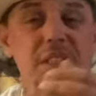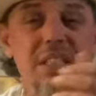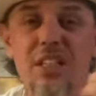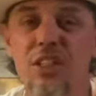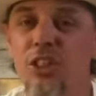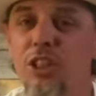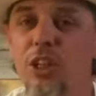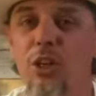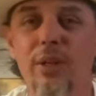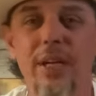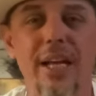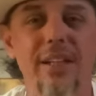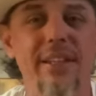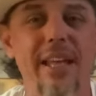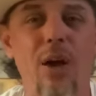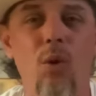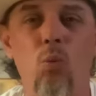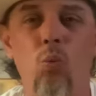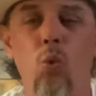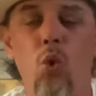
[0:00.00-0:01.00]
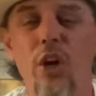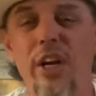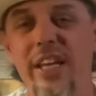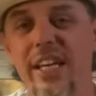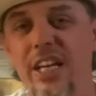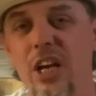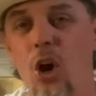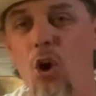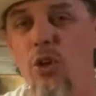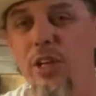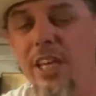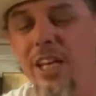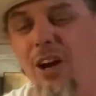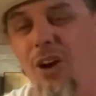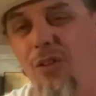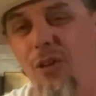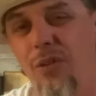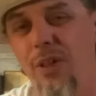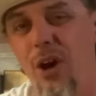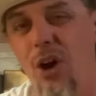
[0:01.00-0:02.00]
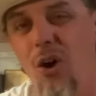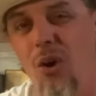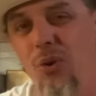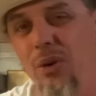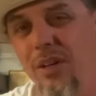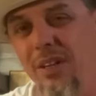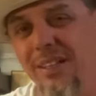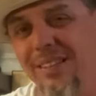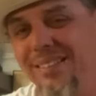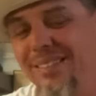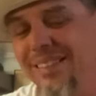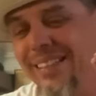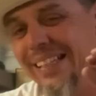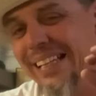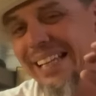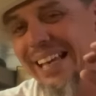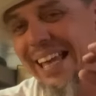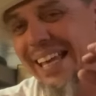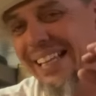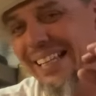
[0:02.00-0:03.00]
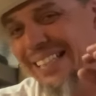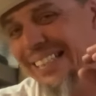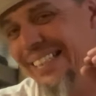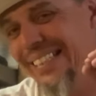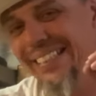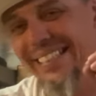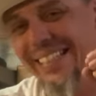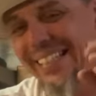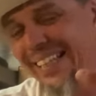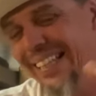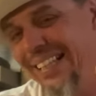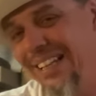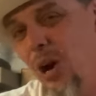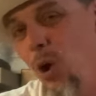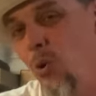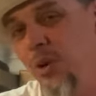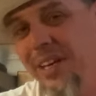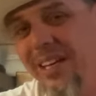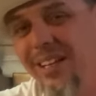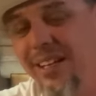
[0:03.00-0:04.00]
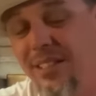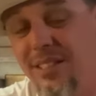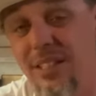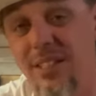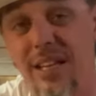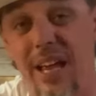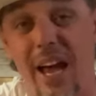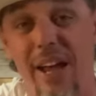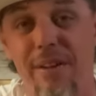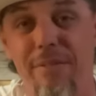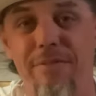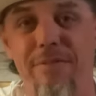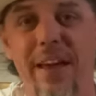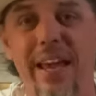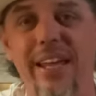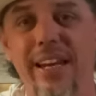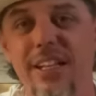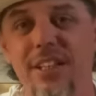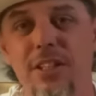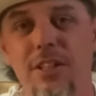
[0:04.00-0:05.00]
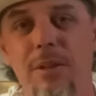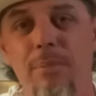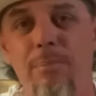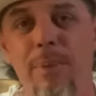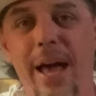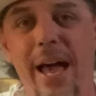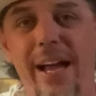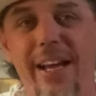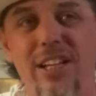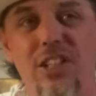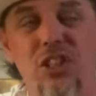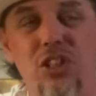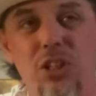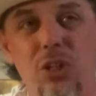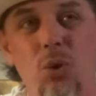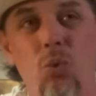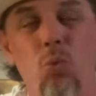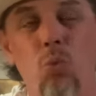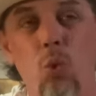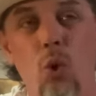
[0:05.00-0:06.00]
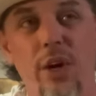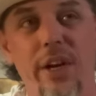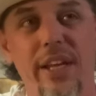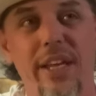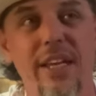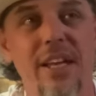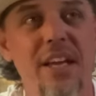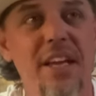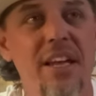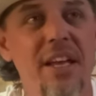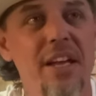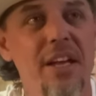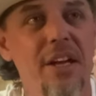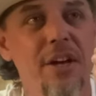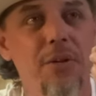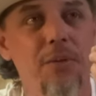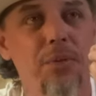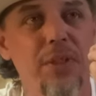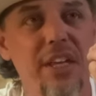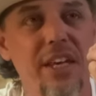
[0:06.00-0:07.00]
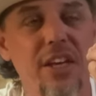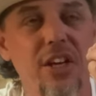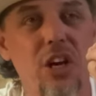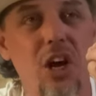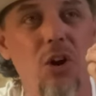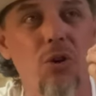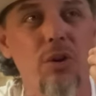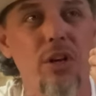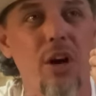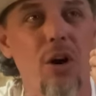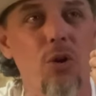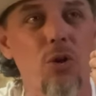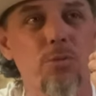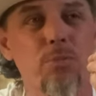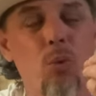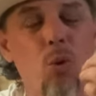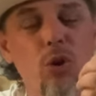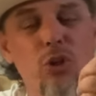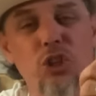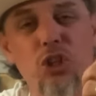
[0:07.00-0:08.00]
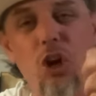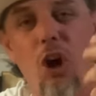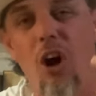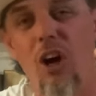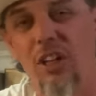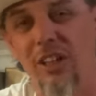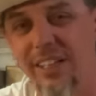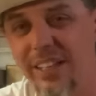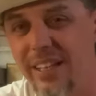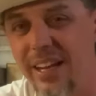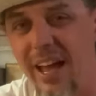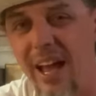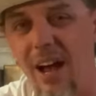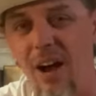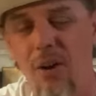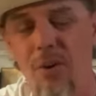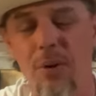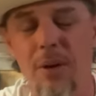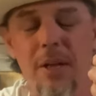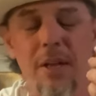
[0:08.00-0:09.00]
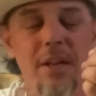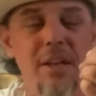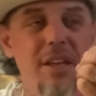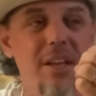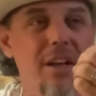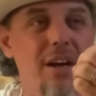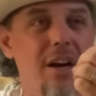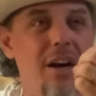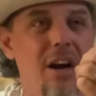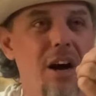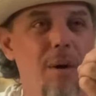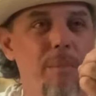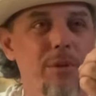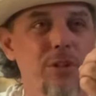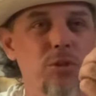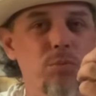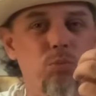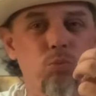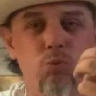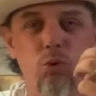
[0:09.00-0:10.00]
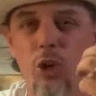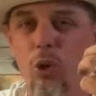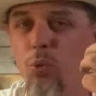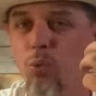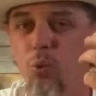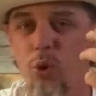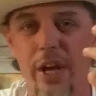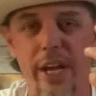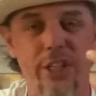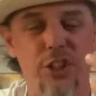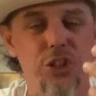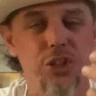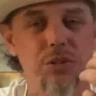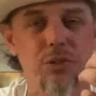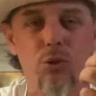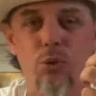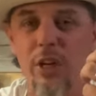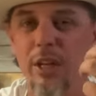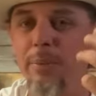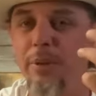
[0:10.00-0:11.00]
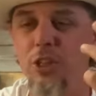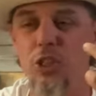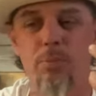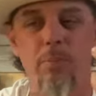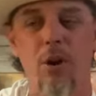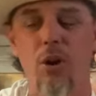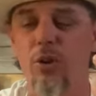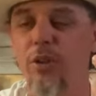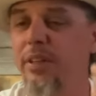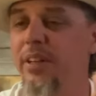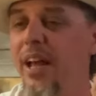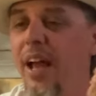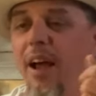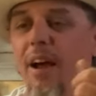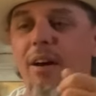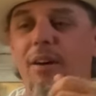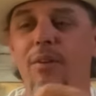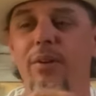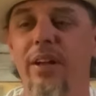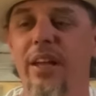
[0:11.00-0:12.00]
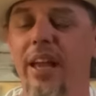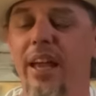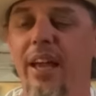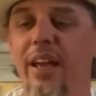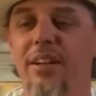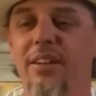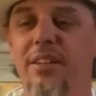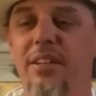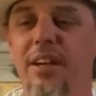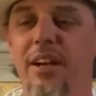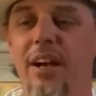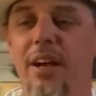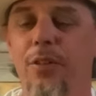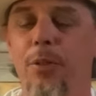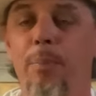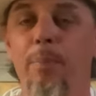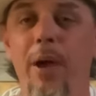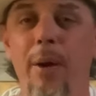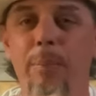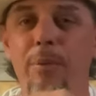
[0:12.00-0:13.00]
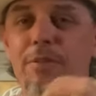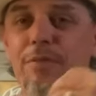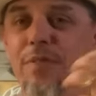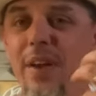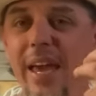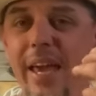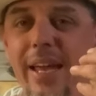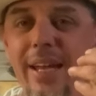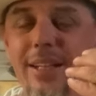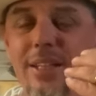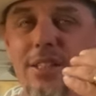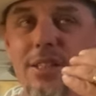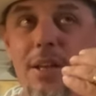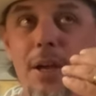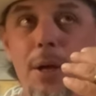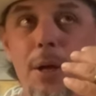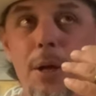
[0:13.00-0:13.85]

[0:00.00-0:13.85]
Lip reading: Still got that woody, oaky, although the oakiness is kind of faded to the back. It's still woody. The cocoa is more chocolate now. It's real rich, creamy smoke now, and the pepper fades.